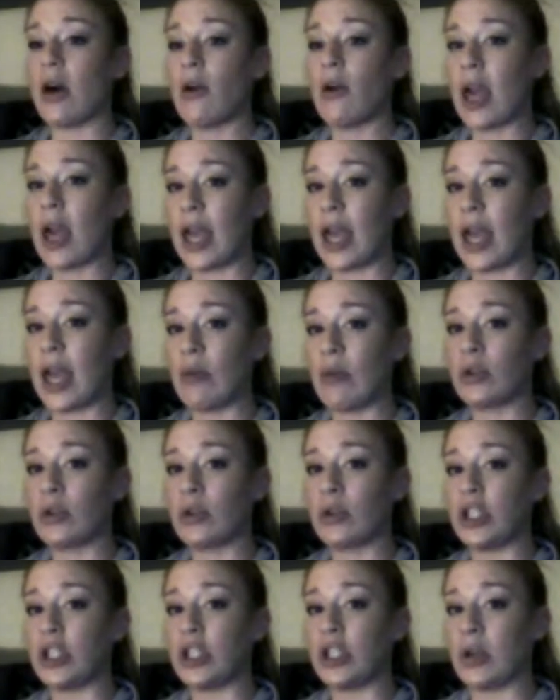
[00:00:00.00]
okay, well, do
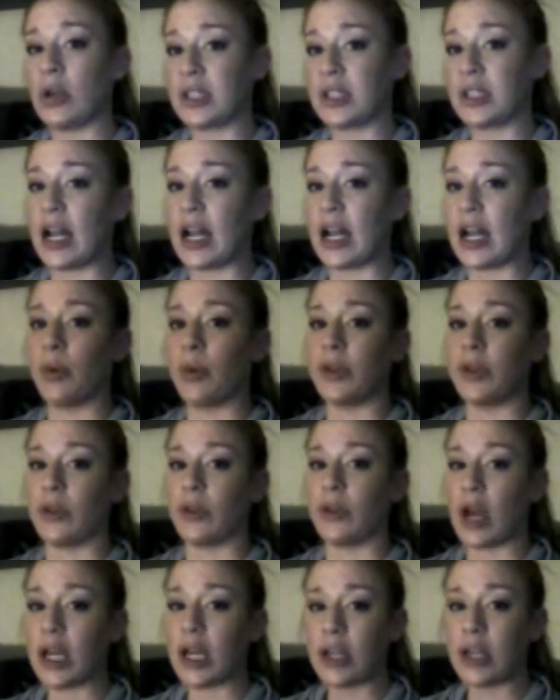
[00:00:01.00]
you want to sign up with the
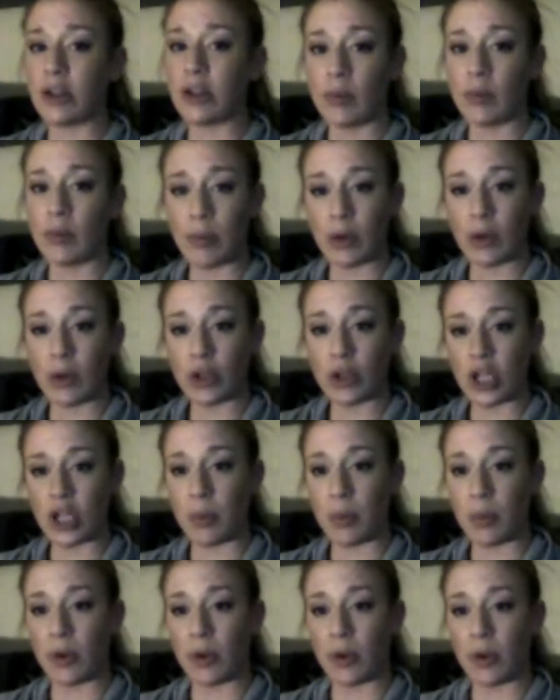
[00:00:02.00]
regular membership or
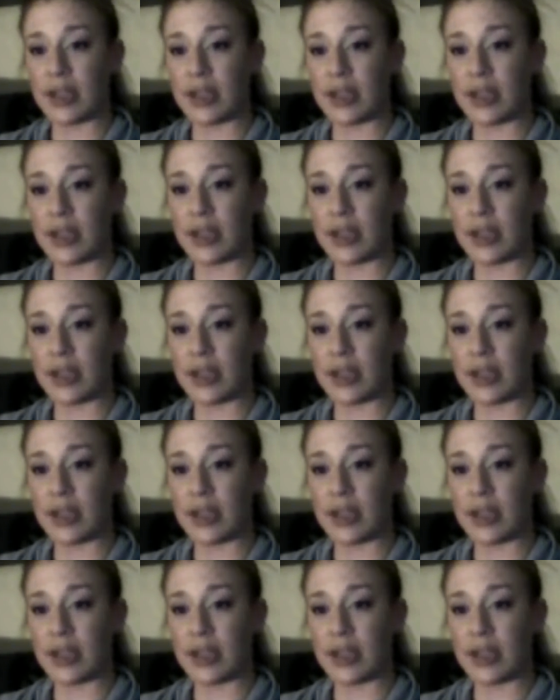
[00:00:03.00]
the discount